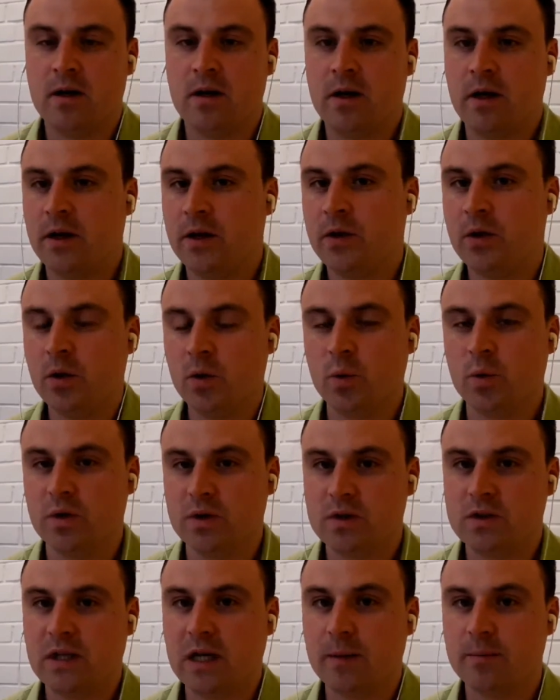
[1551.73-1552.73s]
You will
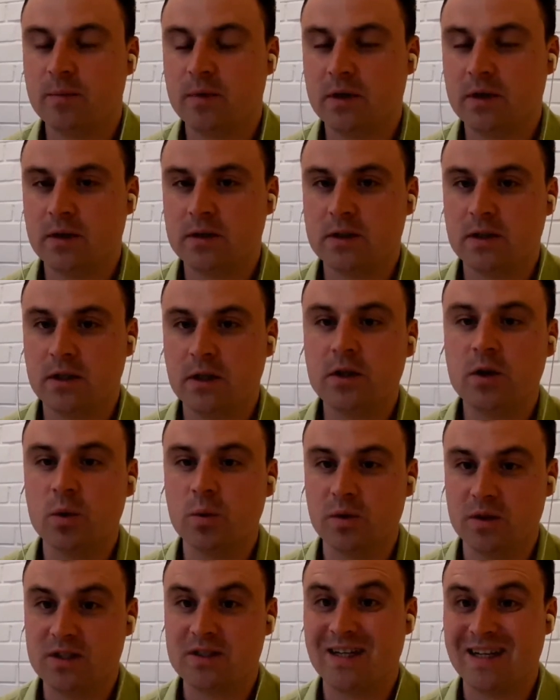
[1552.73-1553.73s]

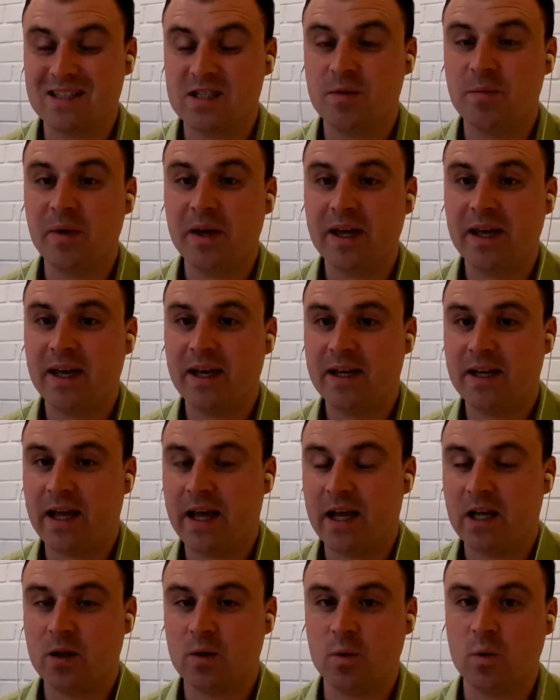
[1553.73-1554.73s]
start speaking,
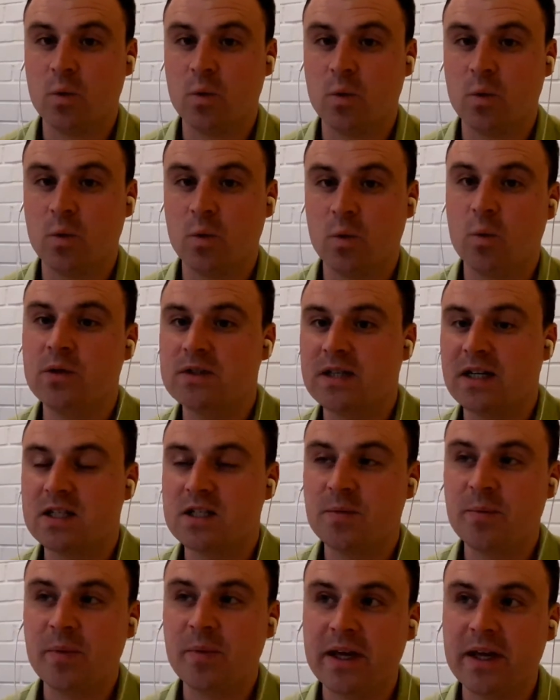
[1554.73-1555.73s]
and when you
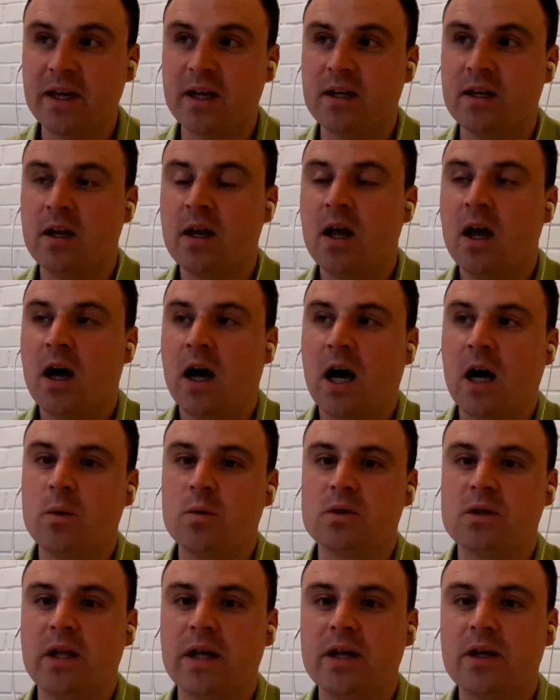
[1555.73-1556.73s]
start speaking, I
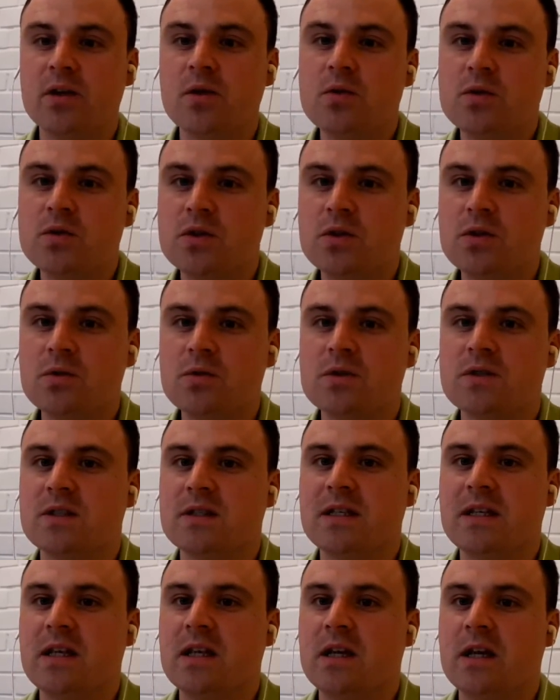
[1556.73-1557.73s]
would like you to
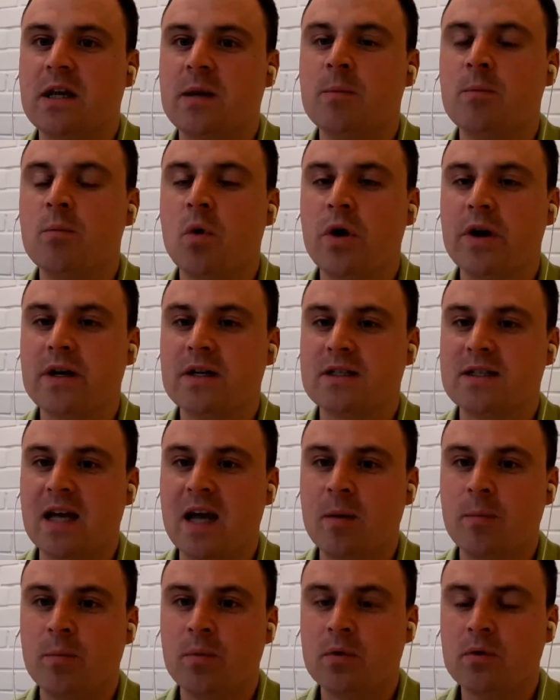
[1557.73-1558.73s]
use more
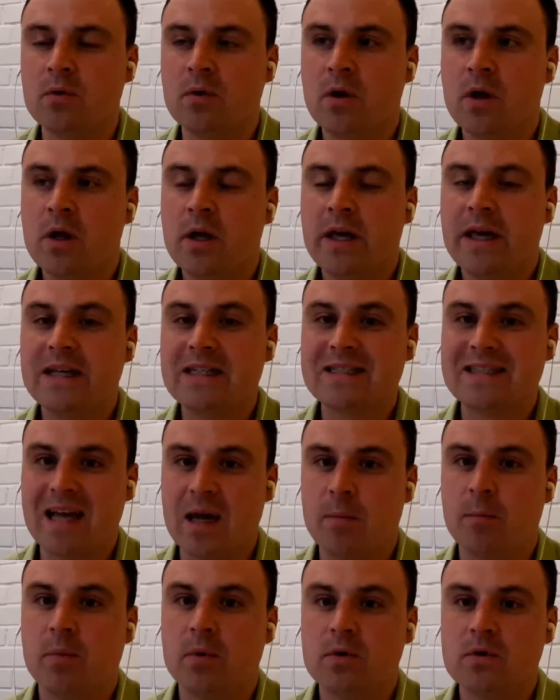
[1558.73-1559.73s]
examples
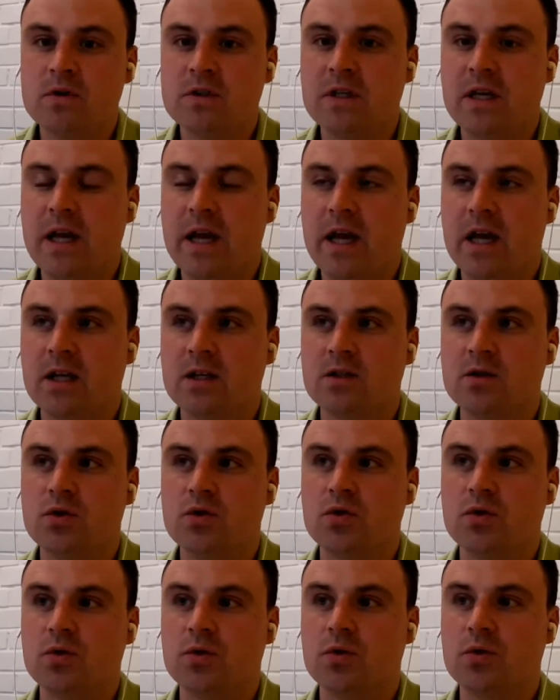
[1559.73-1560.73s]
and
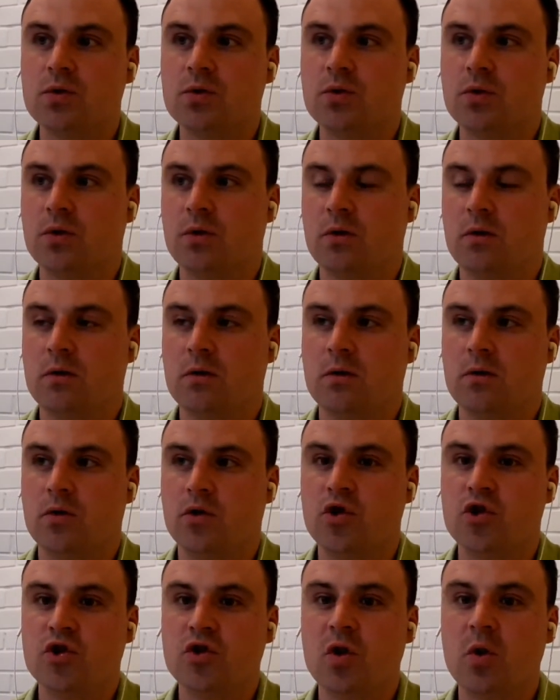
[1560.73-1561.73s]
to
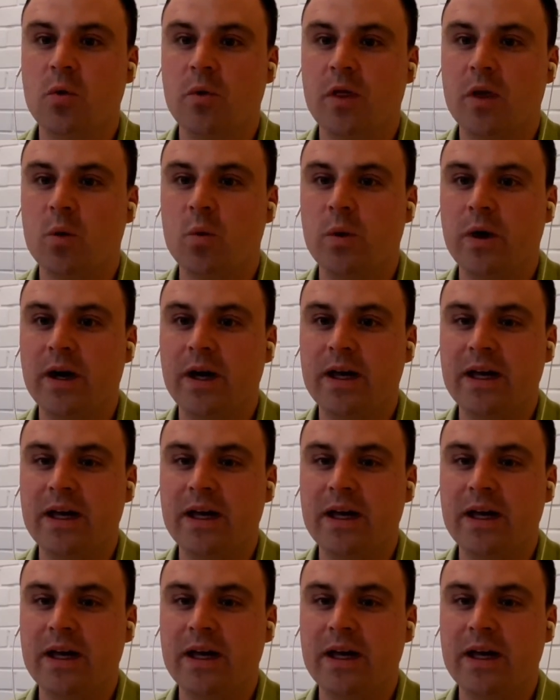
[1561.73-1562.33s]
show the way